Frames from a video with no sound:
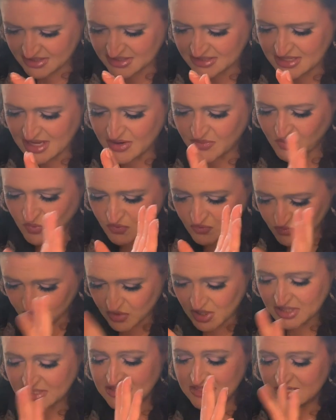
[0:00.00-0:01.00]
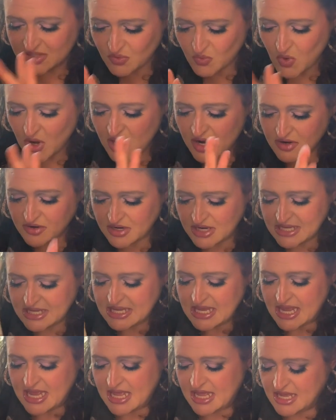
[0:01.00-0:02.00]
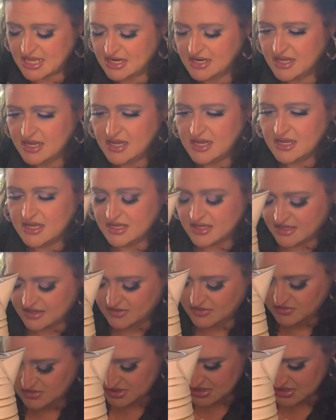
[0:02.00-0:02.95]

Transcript: is a rustic watering can. I don't